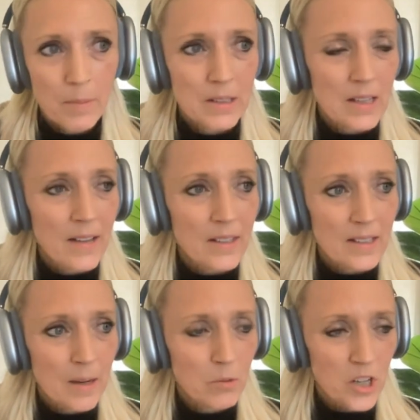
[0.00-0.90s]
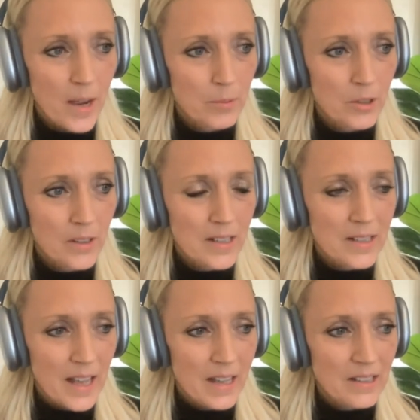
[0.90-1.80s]
It's not the same chapter that
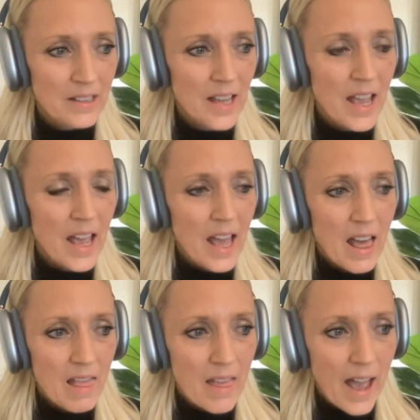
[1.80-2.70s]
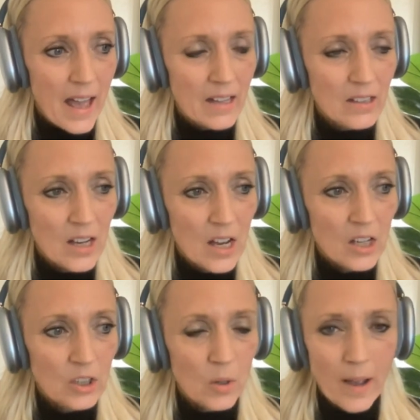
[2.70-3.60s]
says that
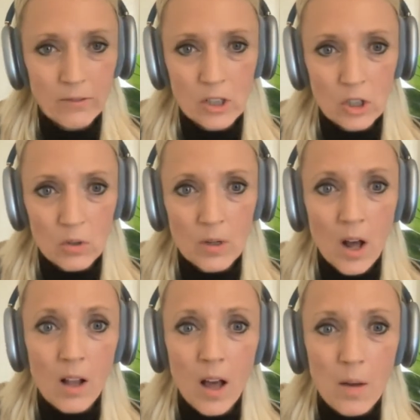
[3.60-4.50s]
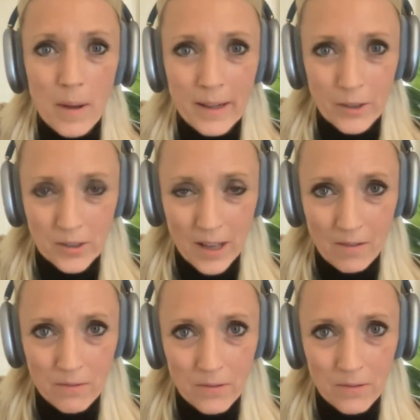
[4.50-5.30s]
you have to do it all all by yourself.